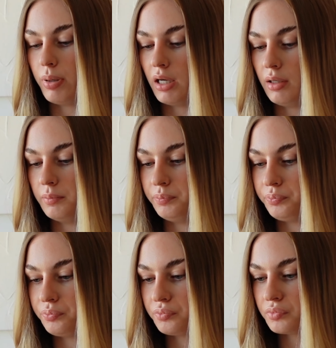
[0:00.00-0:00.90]
but
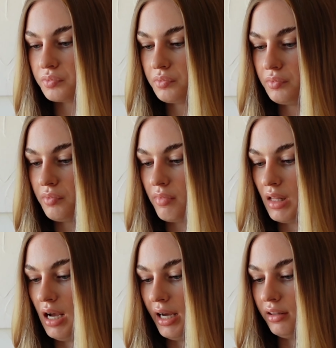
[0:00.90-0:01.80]

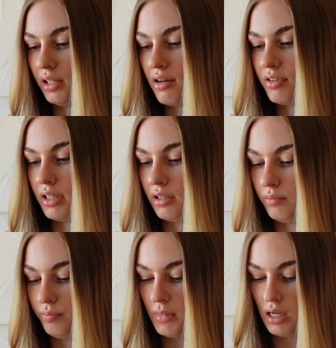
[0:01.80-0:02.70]
I love it.
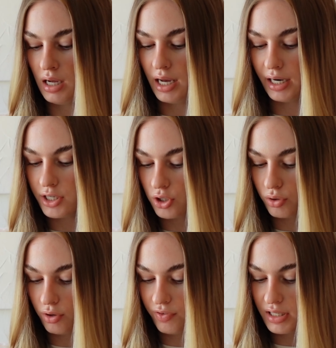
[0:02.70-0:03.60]
And I don't
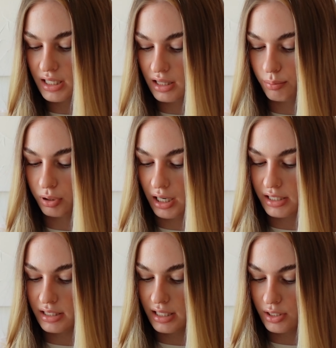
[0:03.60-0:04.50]
know if I said the
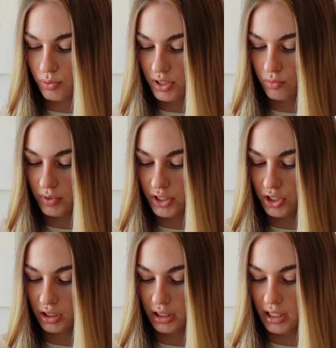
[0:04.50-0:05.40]
price. This was
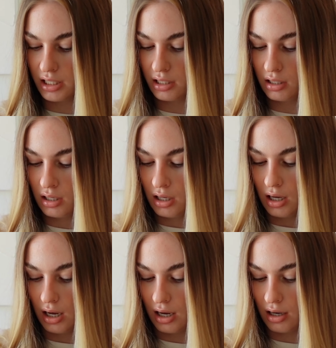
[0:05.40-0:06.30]
originally
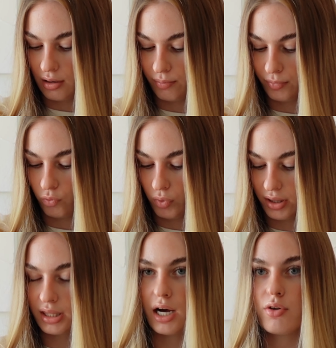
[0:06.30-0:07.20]

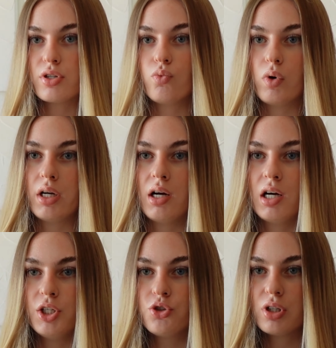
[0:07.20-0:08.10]

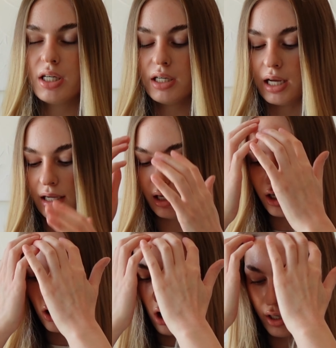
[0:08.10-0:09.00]
$1,100 and I
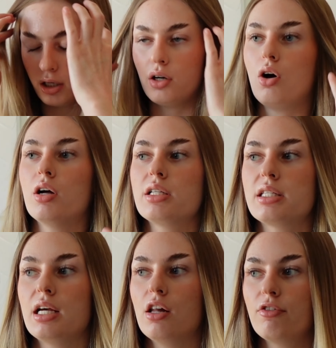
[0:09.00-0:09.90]
got it on
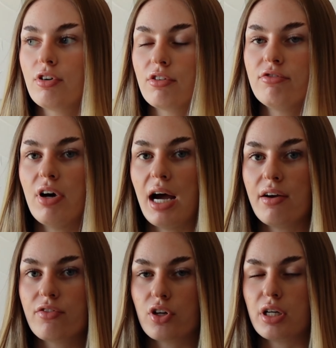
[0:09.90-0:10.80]
sale for
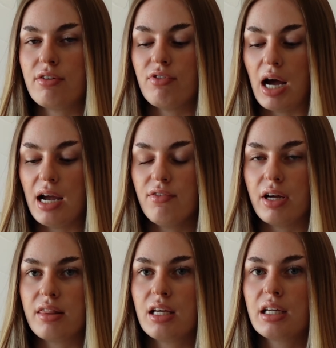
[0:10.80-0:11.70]
$535. I
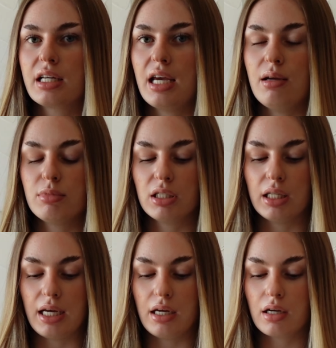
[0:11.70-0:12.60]
think it came to
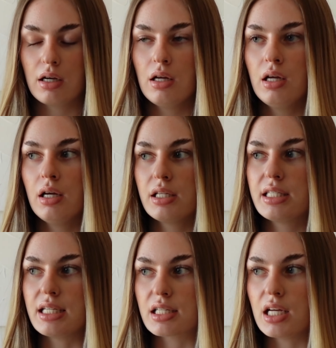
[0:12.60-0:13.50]
like
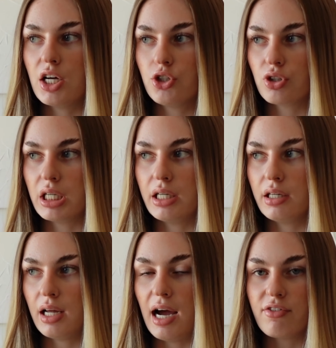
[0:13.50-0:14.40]

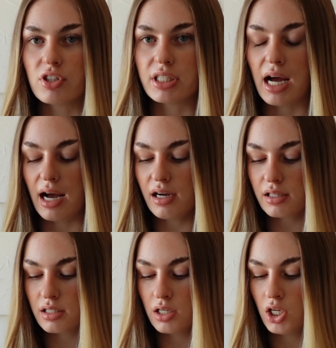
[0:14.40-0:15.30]
$600 after
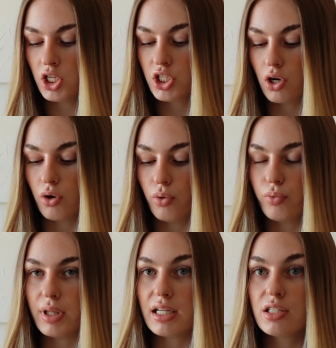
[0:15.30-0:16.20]
tax. So
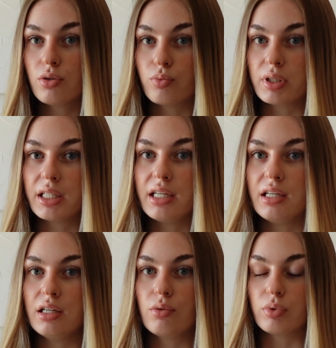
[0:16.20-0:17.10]
that's a
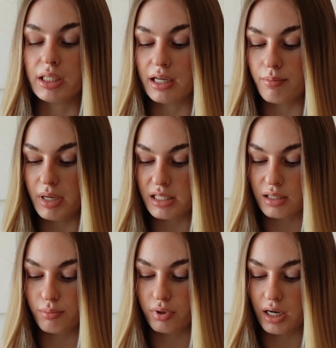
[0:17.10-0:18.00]
really, really
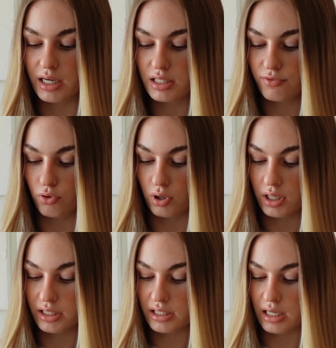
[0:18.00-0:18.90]
amazing price for a
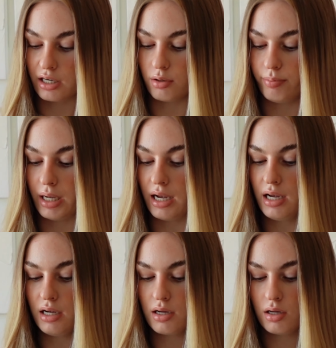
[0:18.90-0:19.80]
designer
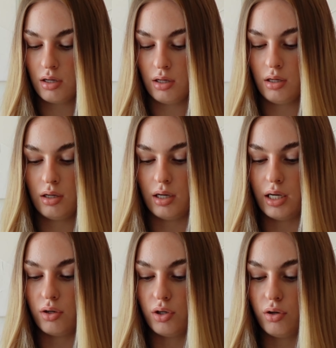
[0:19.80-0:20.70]
bag. I
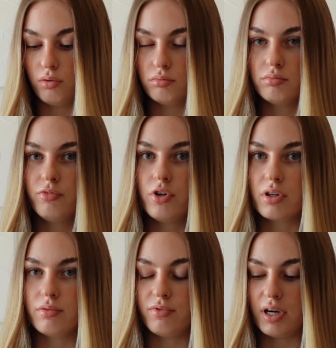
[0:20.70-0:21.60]
don't know if you
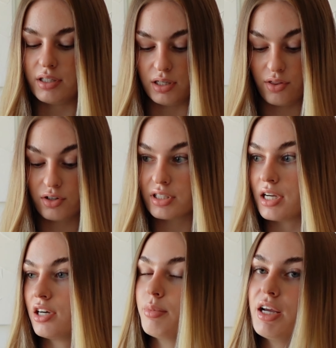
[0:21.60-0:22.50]
could find another
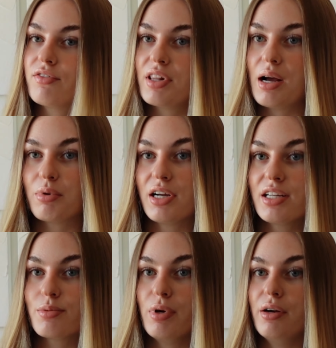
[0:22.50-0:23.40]
designer bag for that
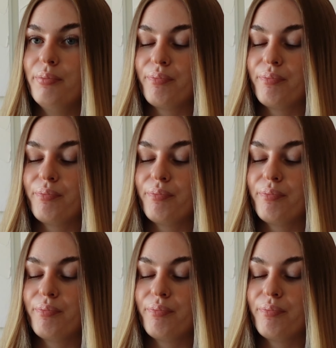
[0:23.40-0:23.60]
price, but